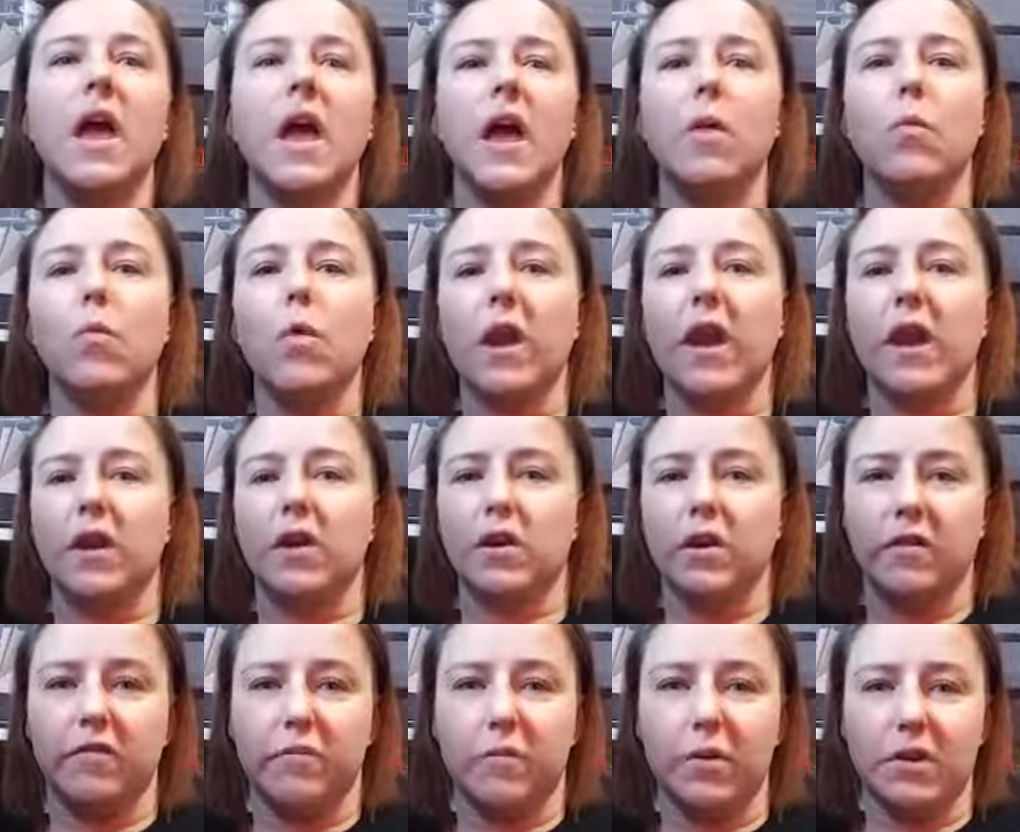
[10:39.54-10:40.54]
and what I
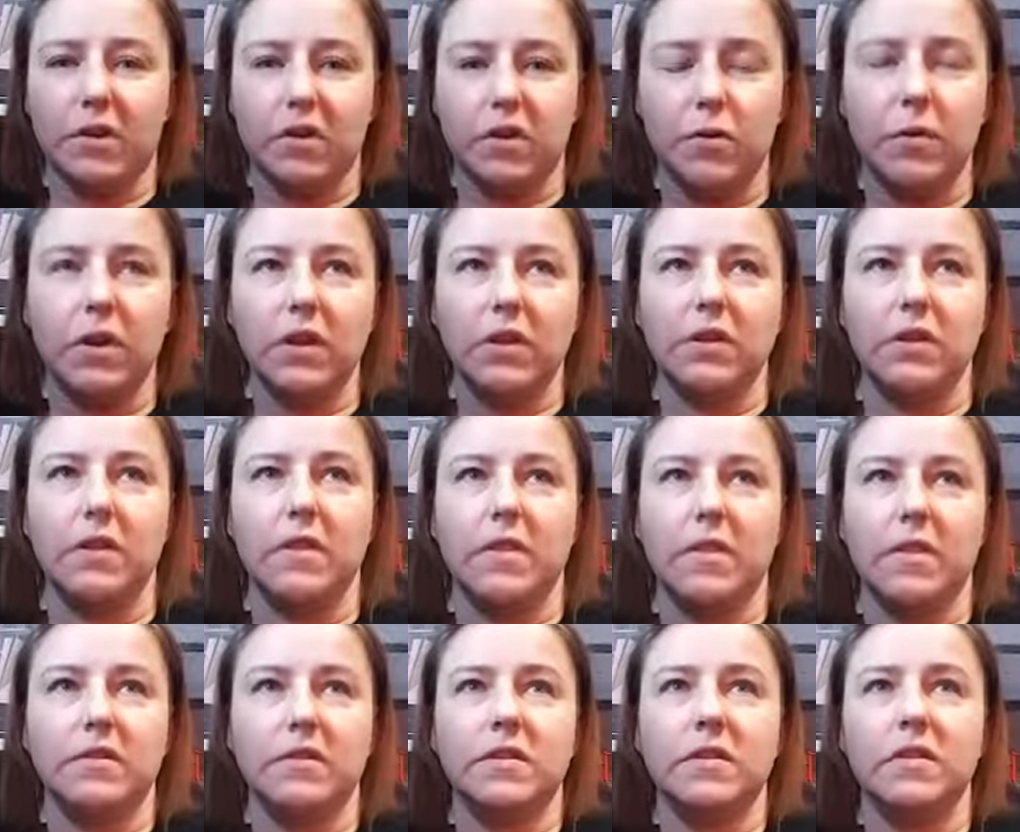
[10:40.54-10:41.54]
could have been
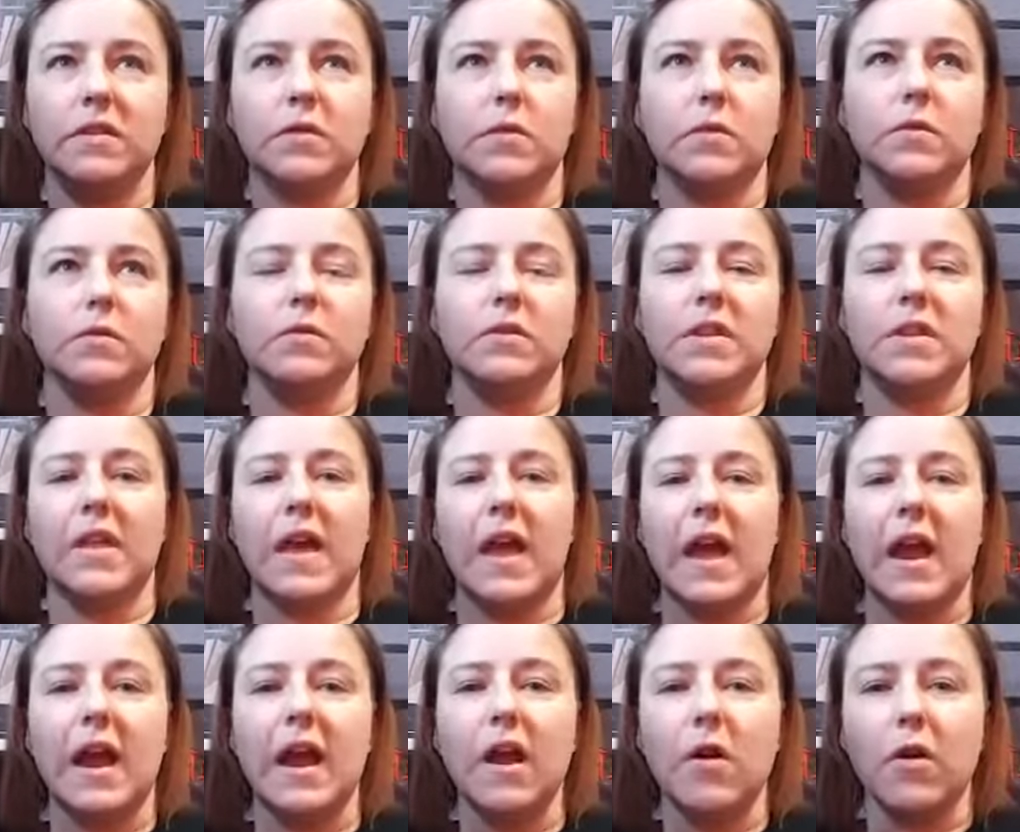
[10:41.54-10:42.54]
doing to
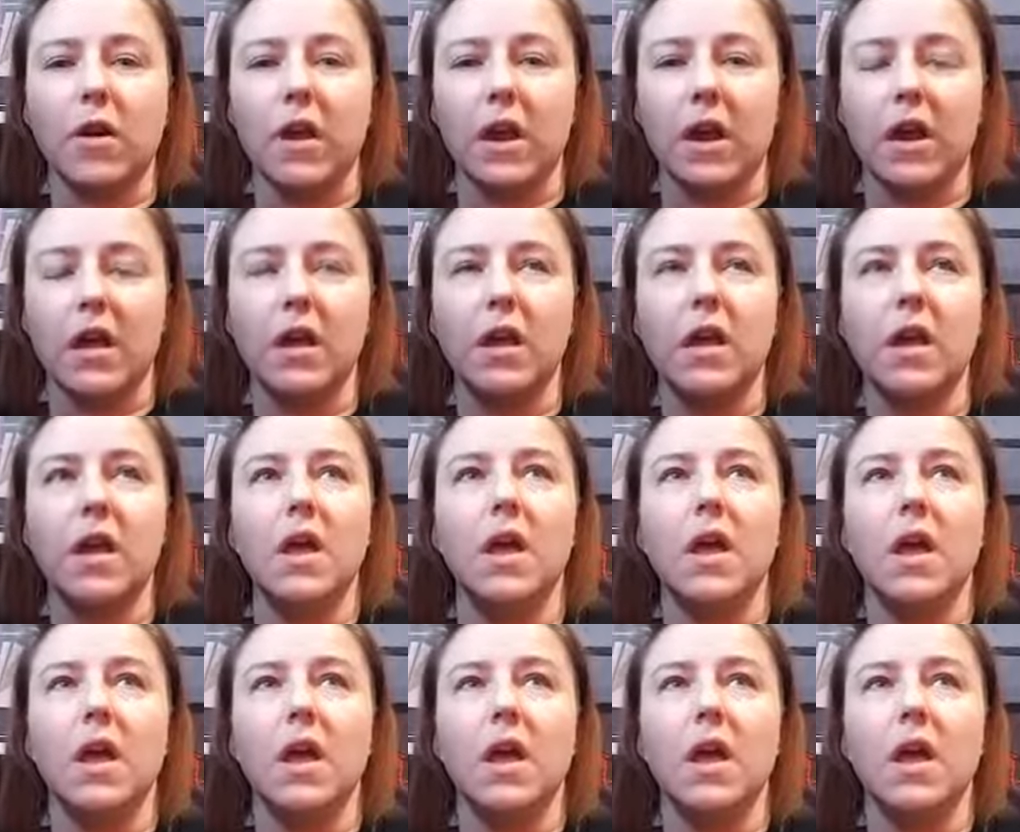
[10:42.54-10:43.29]
that area.